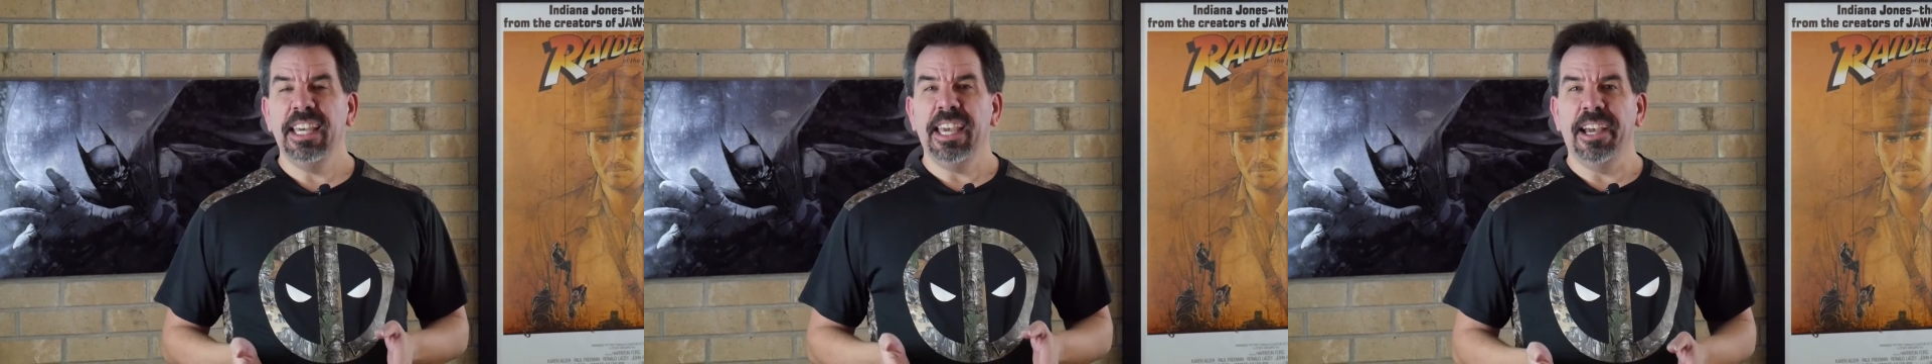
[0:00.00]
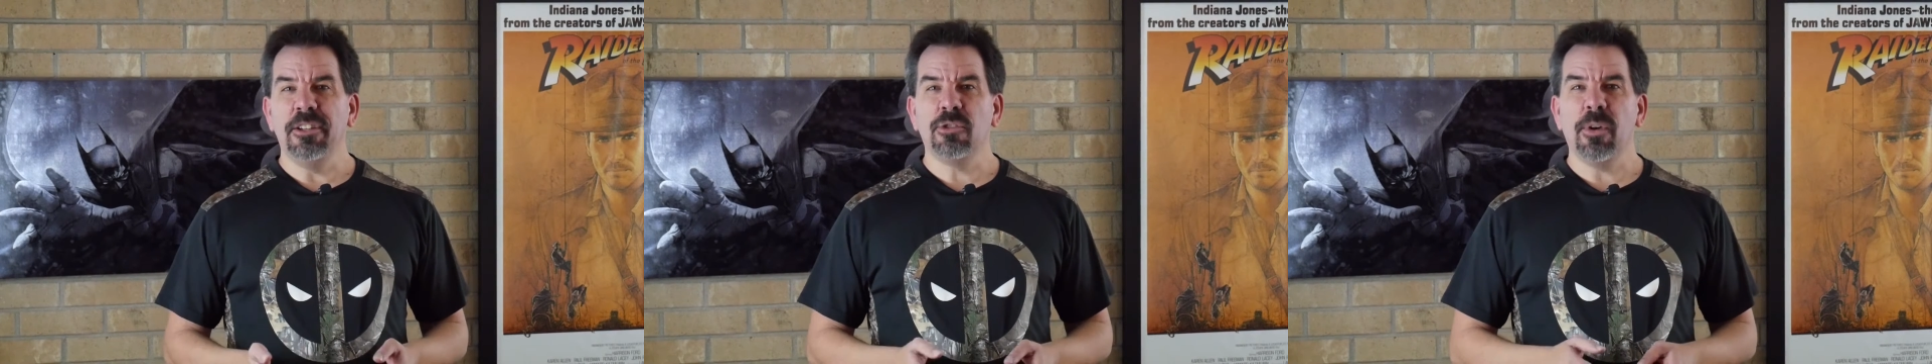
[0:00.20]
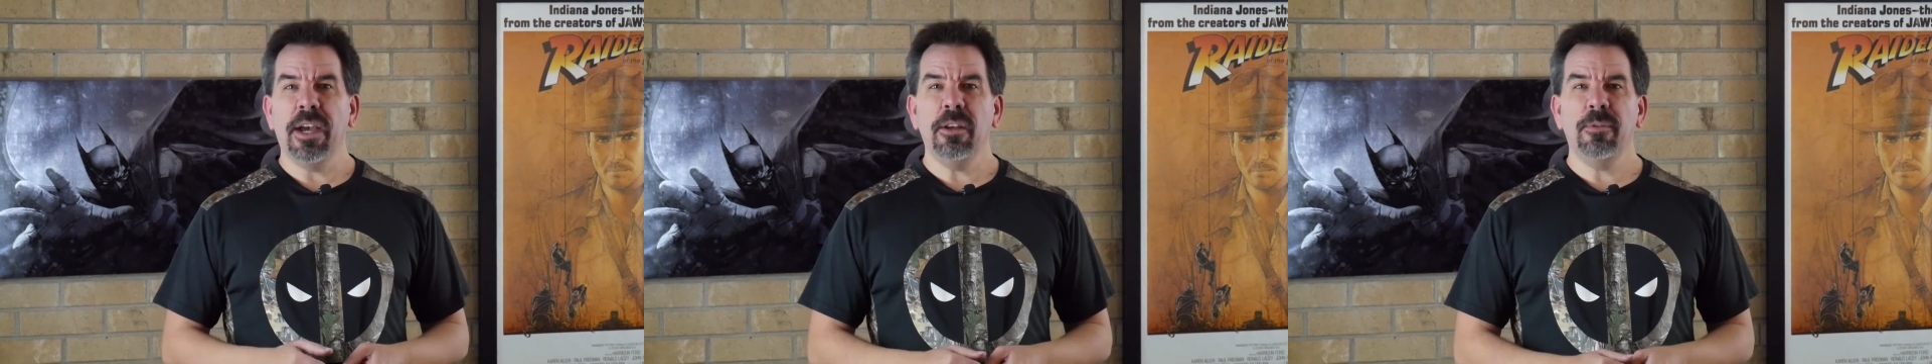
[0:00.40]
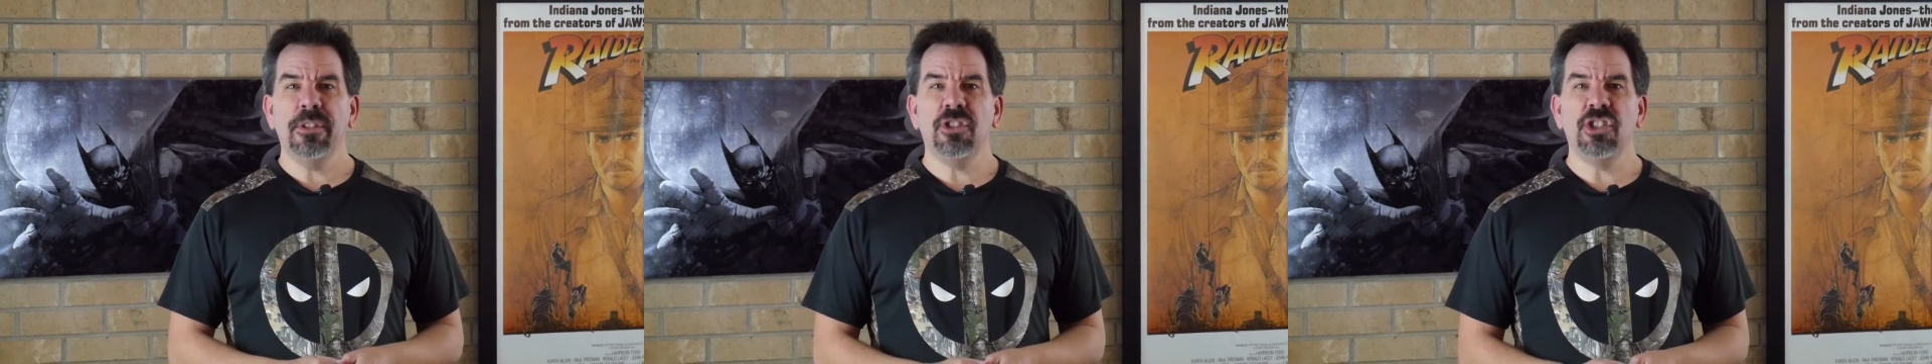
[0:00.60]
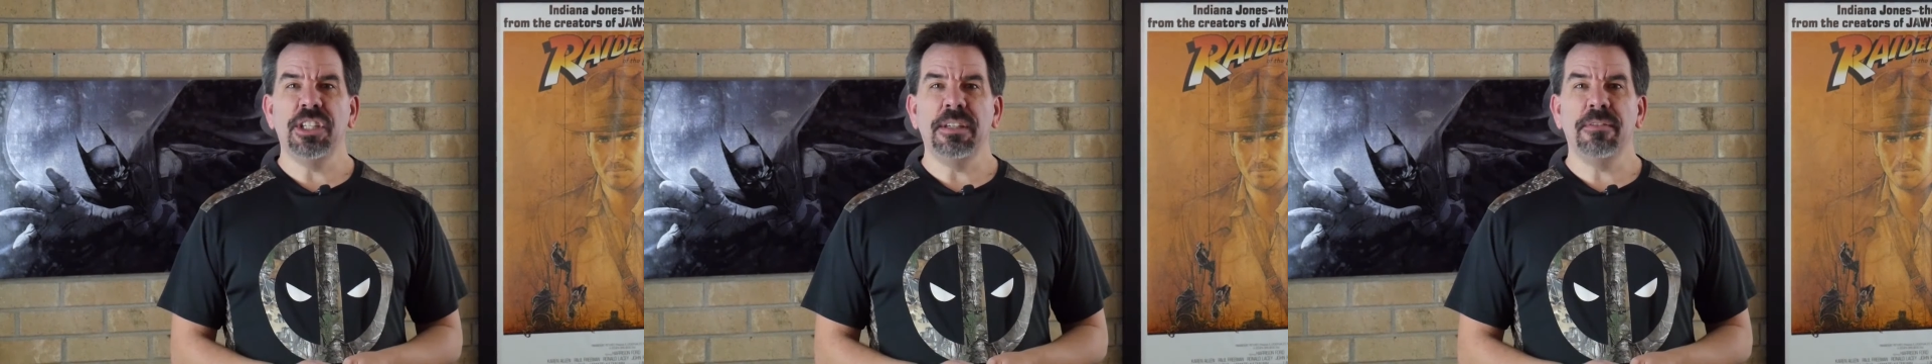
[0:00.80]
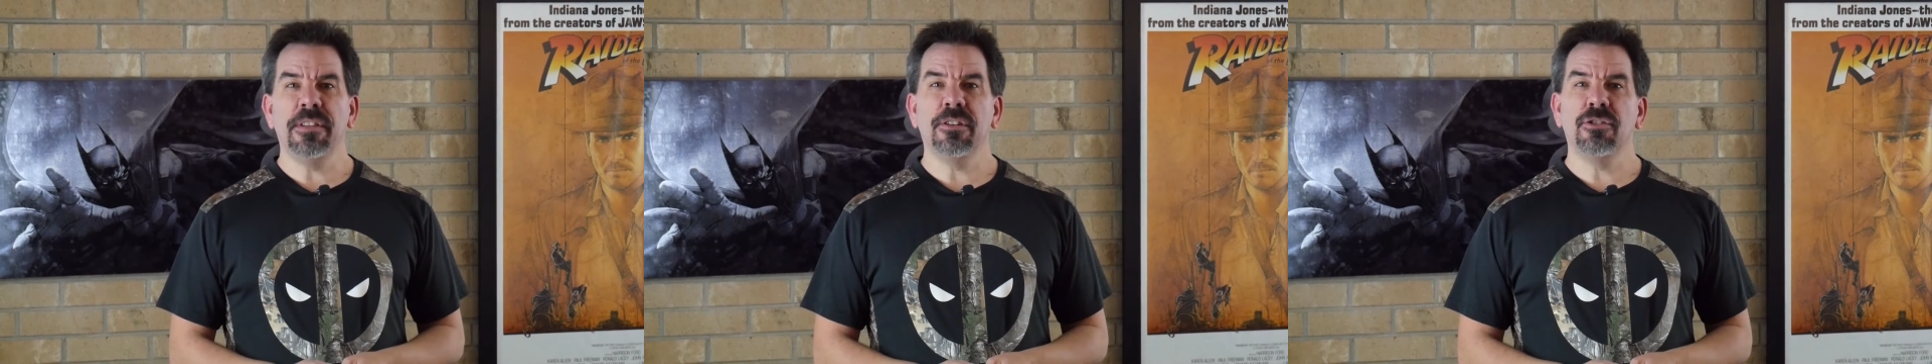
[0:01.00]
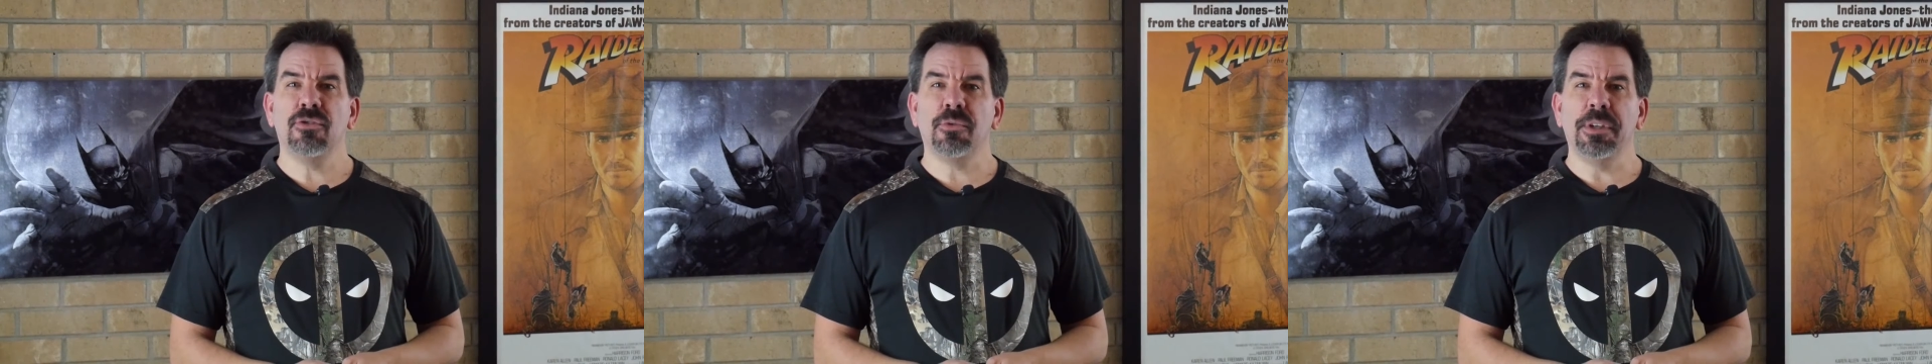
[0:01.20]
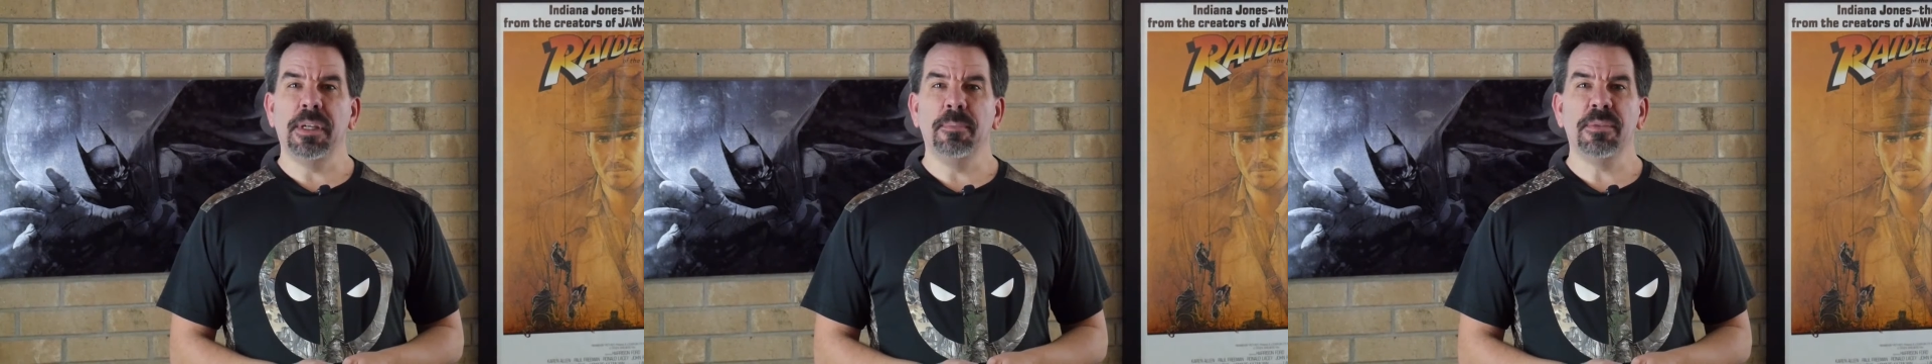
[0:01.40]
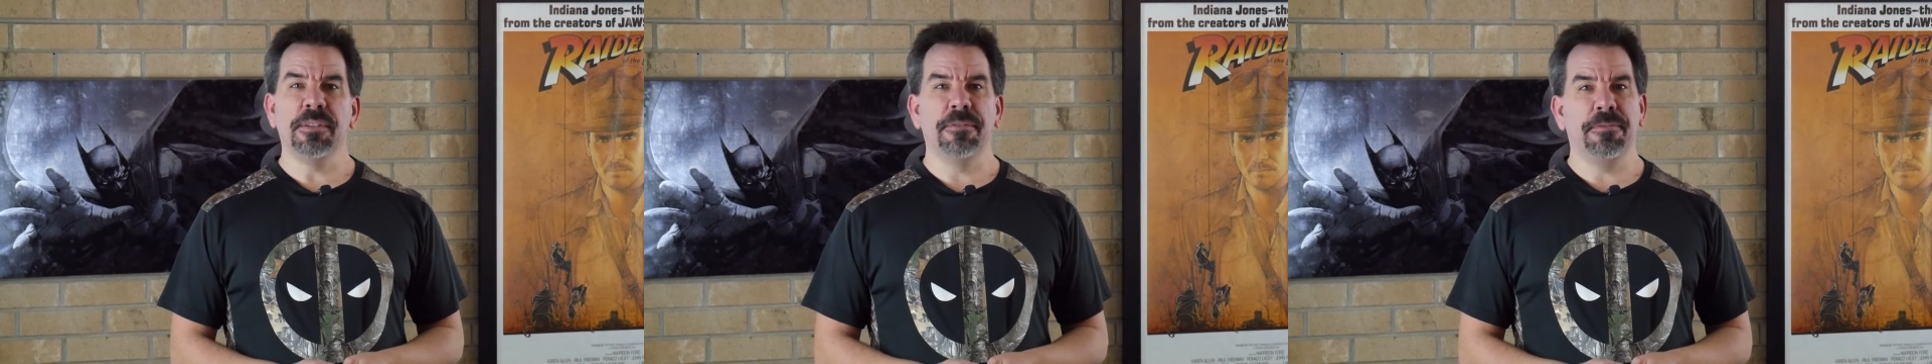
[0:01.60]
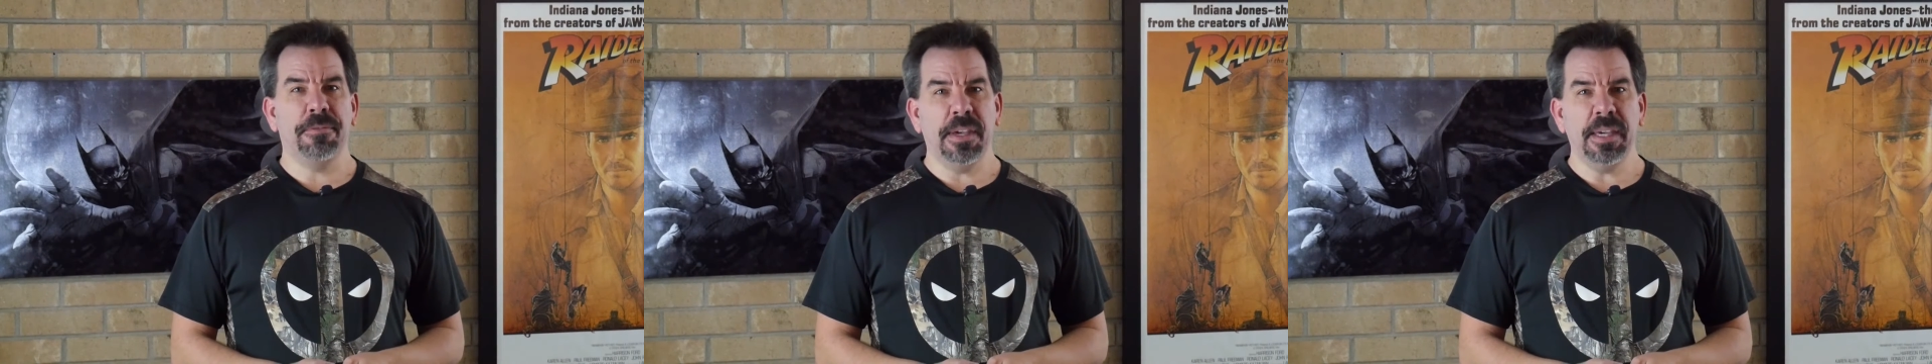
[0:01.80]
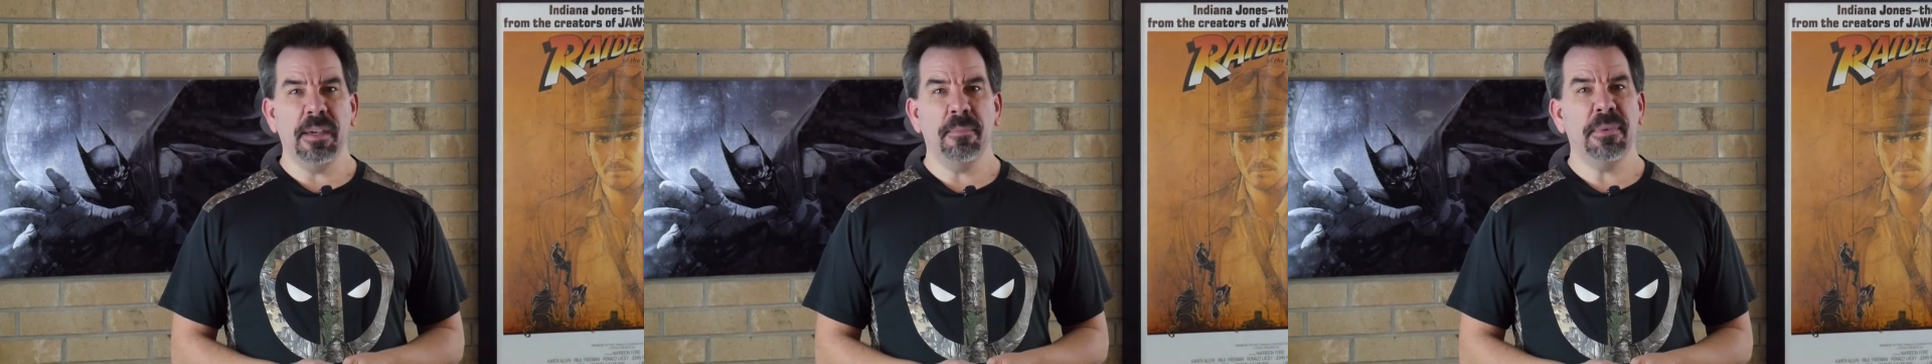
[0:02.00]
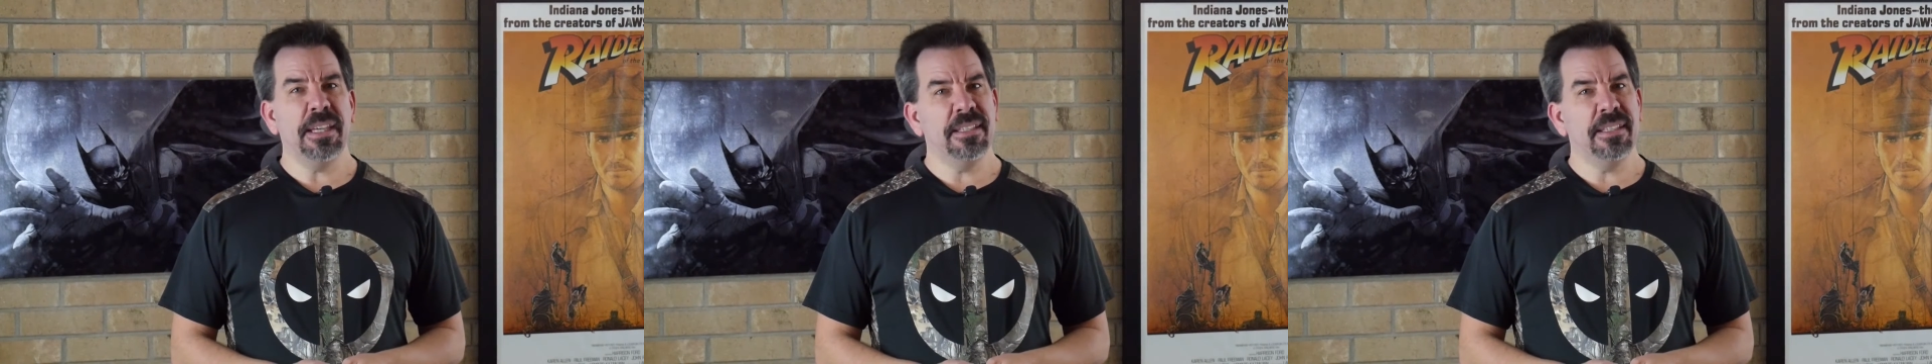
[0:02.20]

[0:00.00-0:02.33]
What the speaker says: and try to achieve their dreams of fame